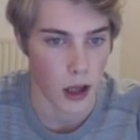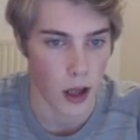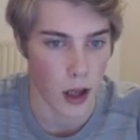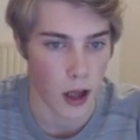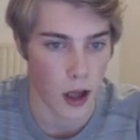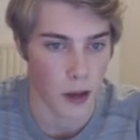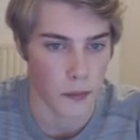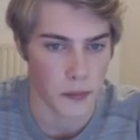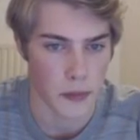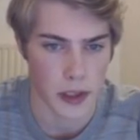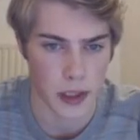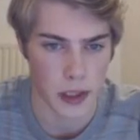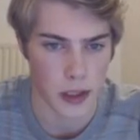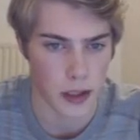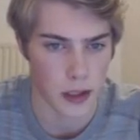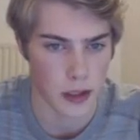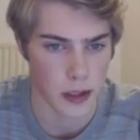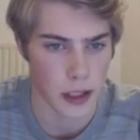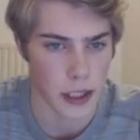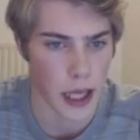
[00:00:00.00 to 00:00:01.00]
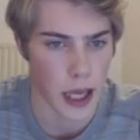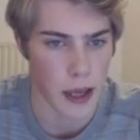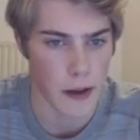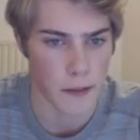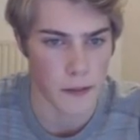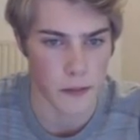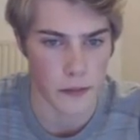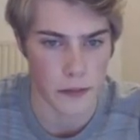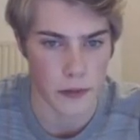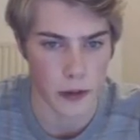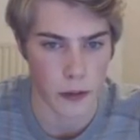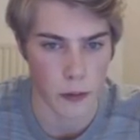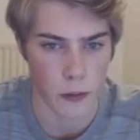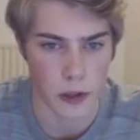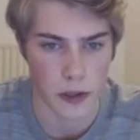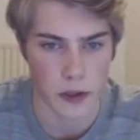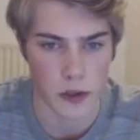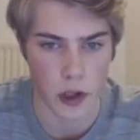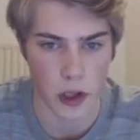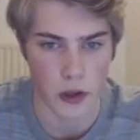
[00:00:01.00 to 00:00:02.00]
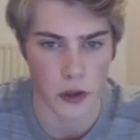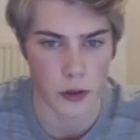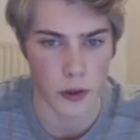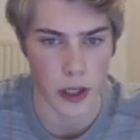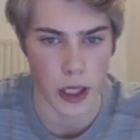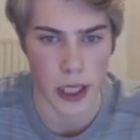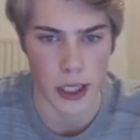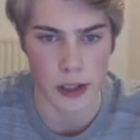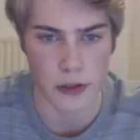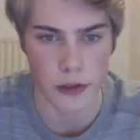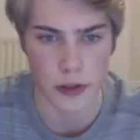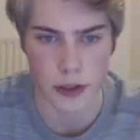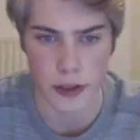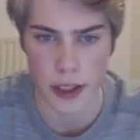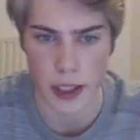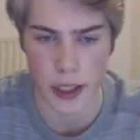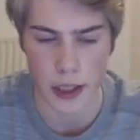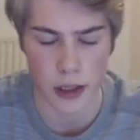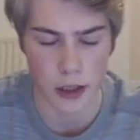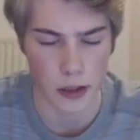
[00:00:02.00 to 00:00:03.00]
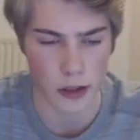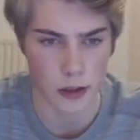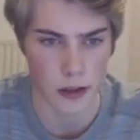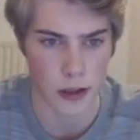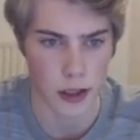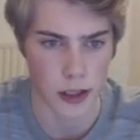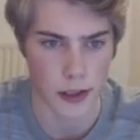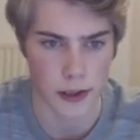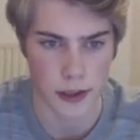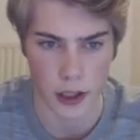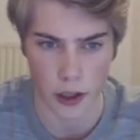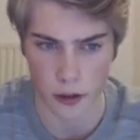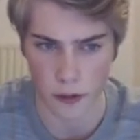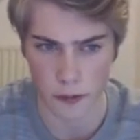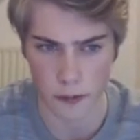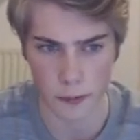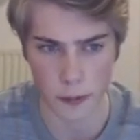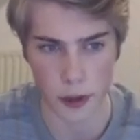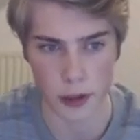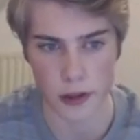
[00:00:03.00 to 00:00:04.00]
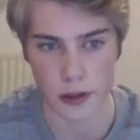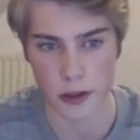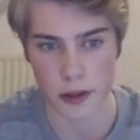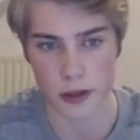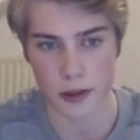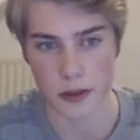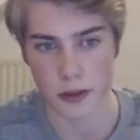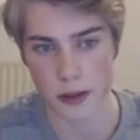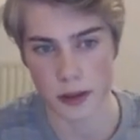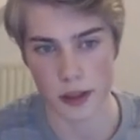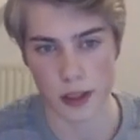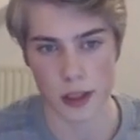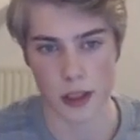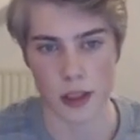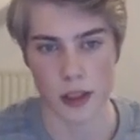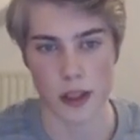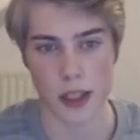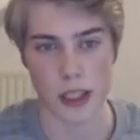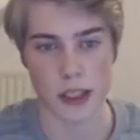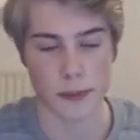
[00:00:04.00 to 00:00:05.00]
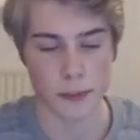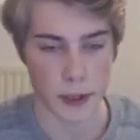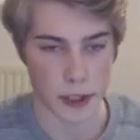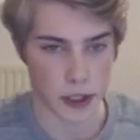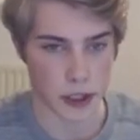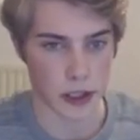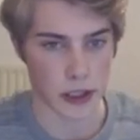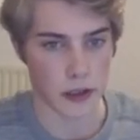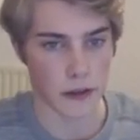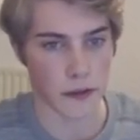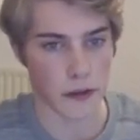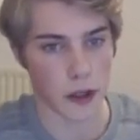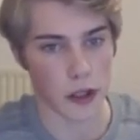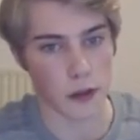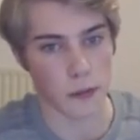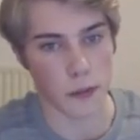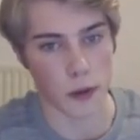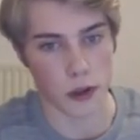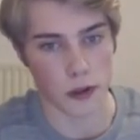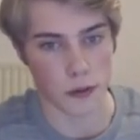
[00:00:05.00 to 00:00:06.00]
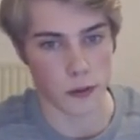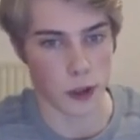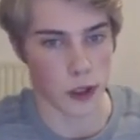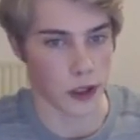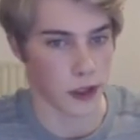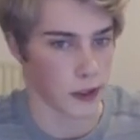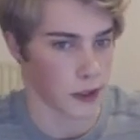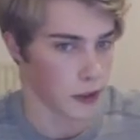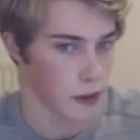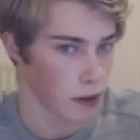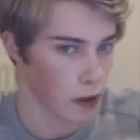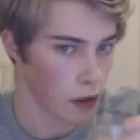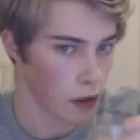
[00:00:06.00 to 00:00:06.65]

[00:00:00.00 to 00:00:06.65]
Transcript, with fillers: Um, the the game was not too interesting itself, but uh, especially the final part was.